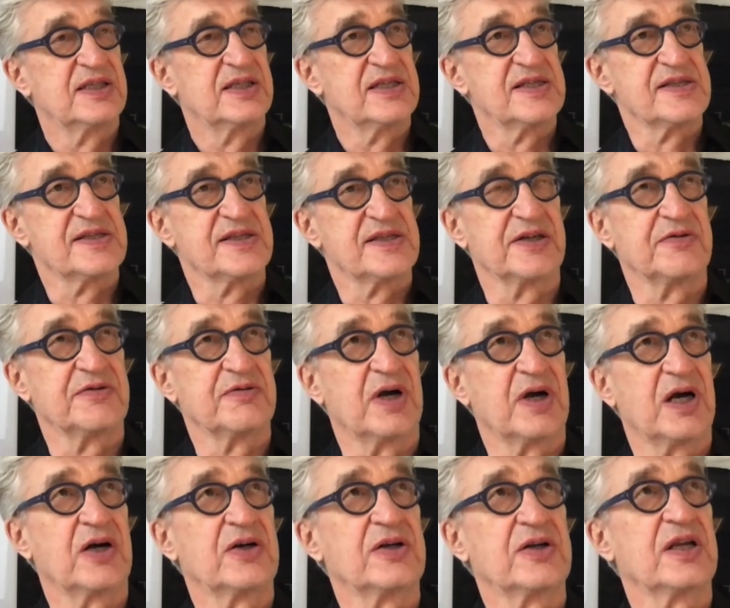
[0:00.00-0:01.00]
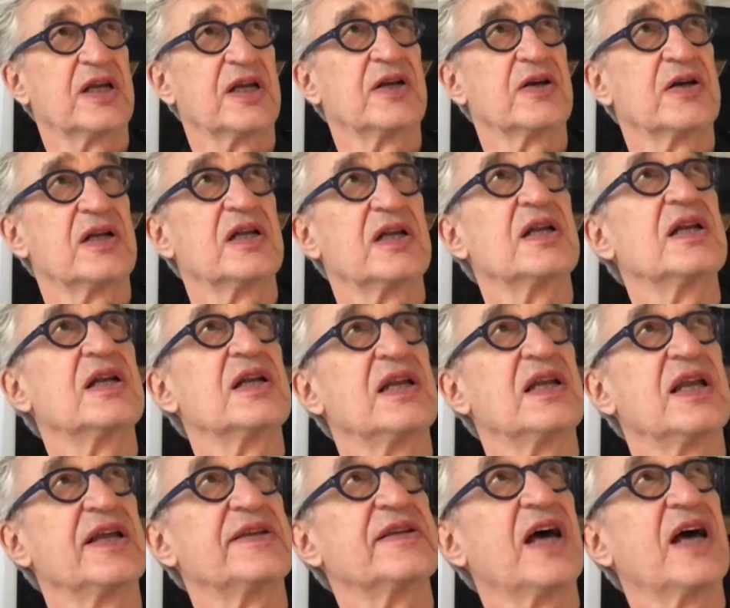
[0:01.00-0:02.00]
sit around and
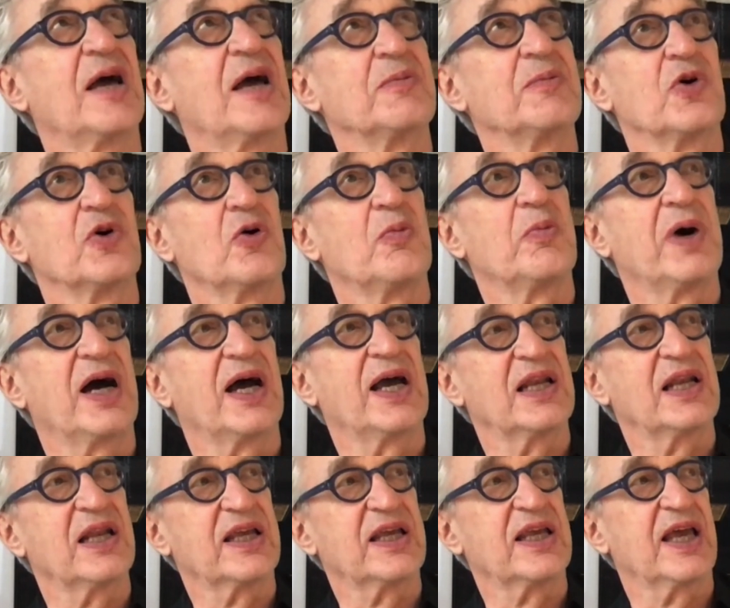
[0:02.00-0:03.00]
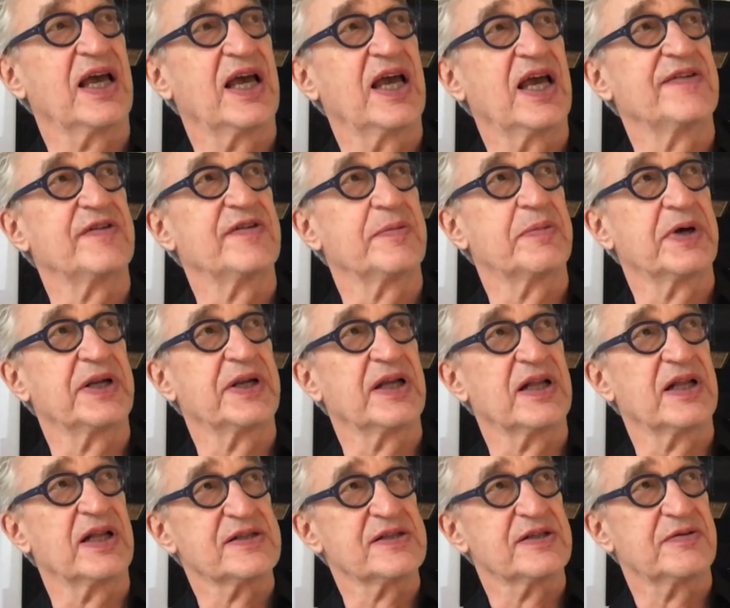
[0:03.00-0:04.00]
let time go by like everybody
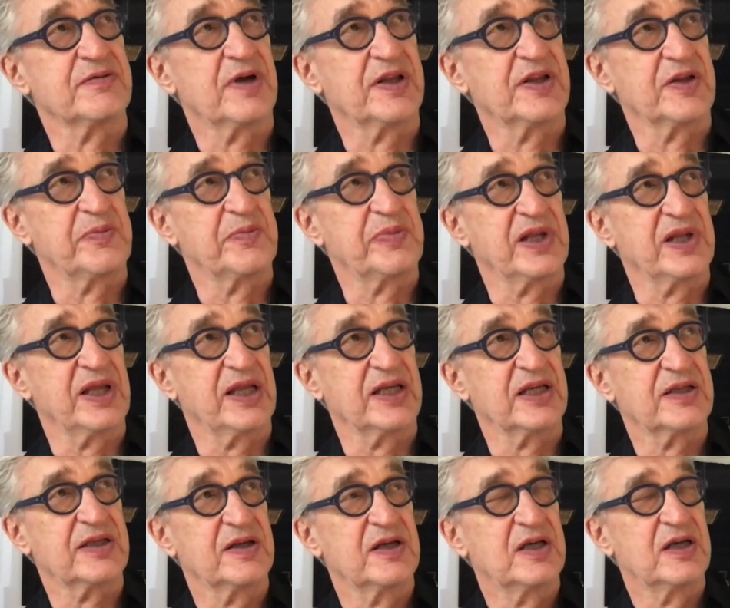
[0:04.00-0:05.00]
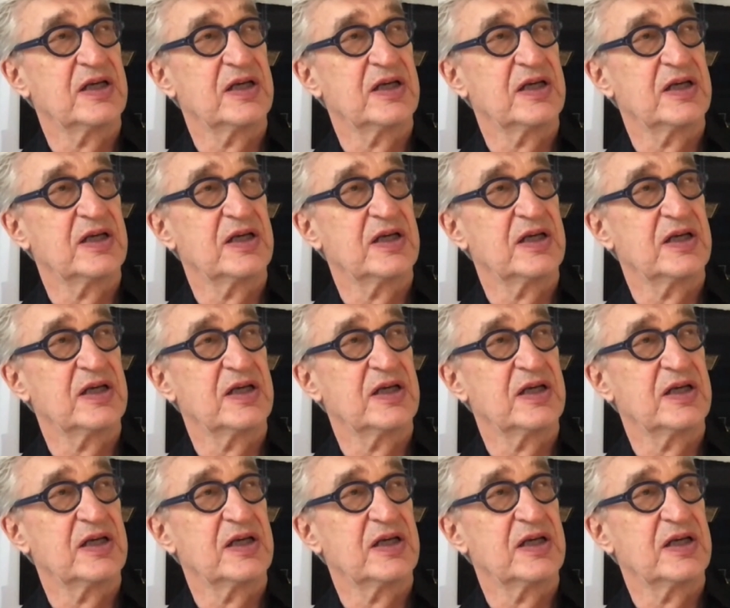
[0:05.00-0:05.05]
else around the planet.